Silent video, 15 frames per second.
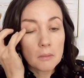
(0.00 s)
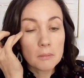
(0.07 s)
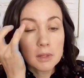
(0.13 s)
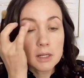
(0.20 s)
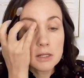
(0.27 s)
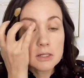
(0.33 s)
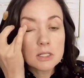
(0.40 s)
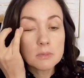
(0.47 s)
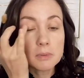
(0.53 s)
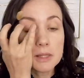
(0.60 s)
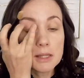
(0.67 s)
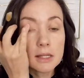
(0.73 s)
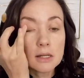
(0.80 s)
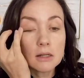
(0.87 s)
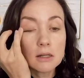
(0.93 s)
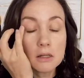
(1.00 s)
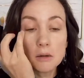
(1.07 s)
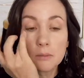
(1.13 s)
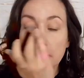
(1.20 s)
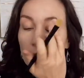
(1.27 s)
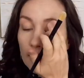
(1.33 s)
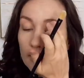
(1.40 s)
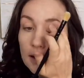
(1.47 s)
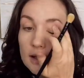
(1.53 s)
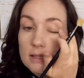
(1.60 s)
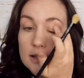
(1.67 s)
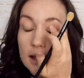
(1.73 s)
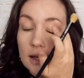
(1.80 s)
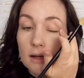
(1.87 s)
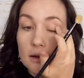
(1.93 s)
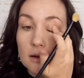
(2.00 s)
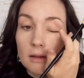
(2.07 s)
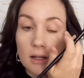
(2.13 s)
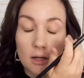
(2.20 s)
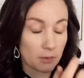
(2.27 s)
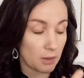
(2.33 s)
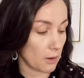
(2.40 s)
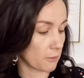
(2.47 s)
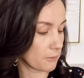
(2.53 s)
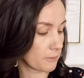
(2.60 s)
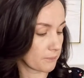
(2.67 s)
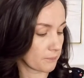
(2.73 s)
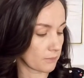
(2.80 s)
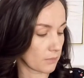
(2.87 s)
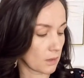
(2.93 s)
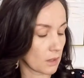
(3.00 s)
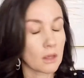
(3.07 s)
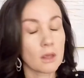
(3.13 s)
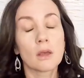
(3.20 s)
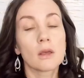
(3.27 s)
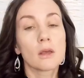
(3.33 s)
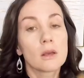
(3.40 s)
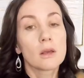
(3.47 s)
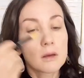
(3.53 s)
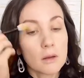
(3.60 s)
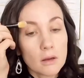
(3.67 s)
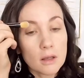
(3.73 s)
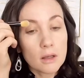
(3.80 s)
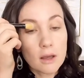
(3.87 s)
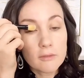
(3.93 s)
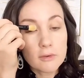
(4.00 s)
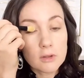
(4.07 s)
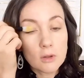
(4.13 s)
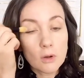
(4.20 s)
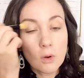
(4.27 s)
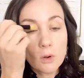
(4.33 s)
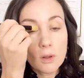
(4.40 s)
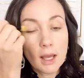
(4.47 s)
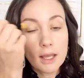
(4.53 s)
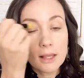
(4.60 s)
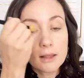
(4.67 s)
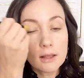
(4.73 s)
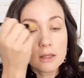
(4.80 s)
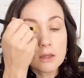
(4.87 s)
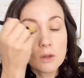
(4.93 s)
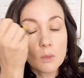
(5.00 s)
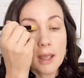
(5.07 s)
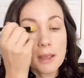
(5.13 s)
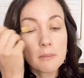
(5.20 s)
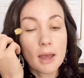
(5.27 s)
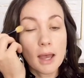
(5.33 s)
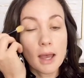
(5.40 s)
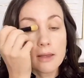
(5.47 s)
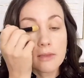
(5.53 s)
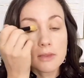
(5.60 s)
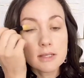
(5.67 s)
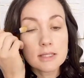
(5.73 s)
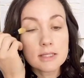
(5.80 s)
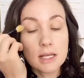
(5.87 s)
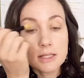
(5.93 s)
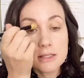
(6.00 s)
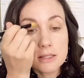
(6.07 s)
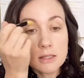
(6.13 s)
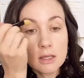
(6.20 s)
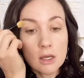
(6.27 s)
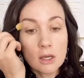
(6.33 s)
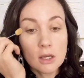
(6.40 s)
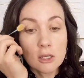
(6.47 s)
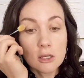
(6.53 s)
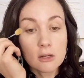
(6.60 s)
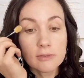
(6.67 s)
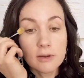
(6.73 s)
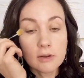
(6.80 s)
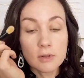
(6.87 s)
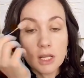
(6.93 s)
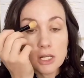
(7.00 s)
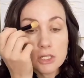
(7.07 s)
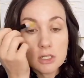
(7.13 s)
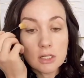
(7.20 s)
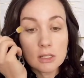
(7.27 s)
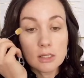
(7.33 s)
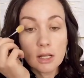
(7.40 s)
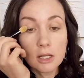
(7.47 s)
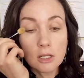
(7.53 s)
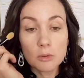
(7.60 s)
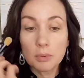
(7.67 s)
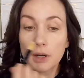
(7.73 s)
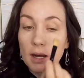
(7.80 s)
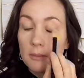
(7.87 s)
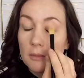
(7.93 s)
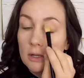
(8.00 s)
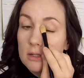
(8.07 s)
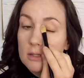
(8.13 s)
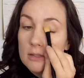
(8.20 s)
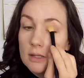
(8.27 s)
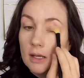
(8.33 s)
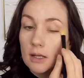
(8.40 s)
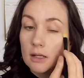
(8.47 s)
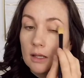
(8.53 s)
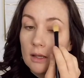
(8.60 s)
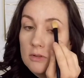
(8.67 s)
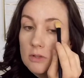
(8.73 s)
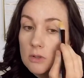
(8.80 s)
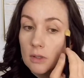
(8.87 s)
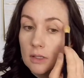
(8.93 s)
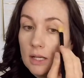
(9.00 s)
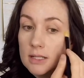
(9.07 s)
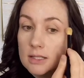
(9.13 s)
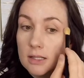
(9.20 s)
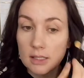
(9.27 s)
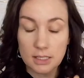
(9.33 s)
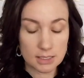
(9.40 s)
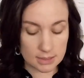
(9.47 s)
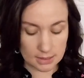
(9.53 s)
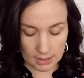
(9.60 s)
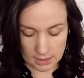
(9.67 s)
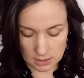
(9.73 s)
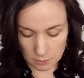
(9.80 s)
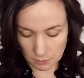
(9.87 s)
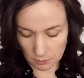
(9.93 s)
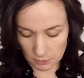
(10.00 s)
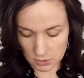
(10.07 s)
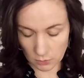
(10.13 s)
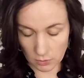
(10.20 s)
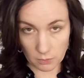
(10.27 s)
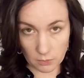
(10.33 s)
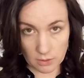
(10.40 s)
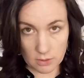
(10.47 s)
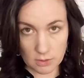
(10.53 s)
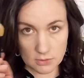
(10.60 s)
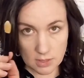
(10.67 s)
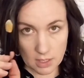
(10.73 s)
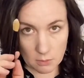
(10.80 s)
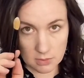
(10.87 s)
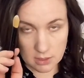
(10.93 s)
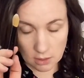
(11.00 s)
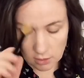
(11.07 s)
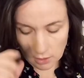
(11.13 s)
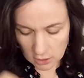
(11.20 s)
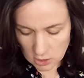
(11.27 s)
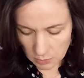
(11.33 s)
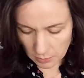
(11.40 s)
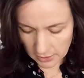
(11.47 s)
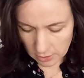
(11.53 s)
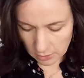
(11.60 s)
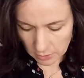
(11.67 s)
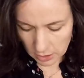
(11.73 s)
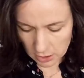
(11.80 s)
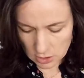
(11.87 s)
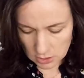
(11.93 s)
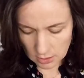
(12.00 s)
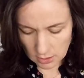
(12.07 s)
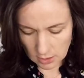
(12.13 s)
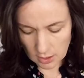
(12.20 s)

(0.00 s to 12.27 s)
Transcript: I'm going to just blend that in a little bit on that side. There we go. Cover the whole eyelid in the white matte. This sets your foundation and your primers and gives you a nice clean slate to work with. So that was our large blender brush.